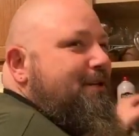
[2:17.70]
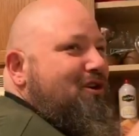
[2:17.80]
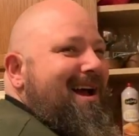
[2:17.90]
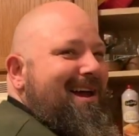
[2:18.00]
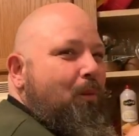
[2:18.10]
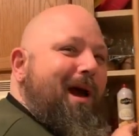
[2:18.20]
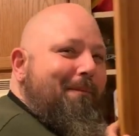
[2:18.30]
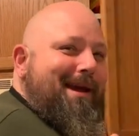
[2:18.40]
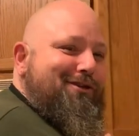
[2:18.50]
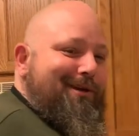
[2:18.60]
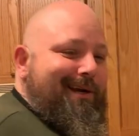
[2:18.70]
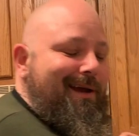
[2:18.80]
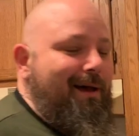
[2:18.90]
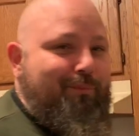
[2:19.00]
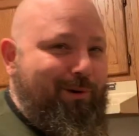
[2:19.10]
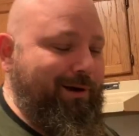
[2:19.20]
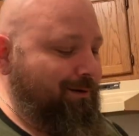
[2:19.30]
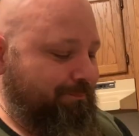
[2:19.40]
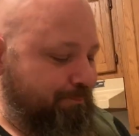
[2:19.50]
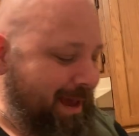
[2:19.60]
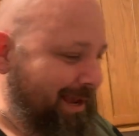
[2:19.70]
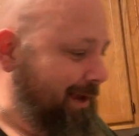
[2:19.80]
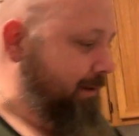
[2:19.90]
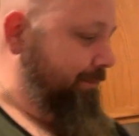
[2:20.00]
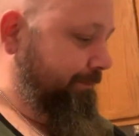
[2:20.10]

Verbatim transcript: it dry in a wet measuring cup when you're baking.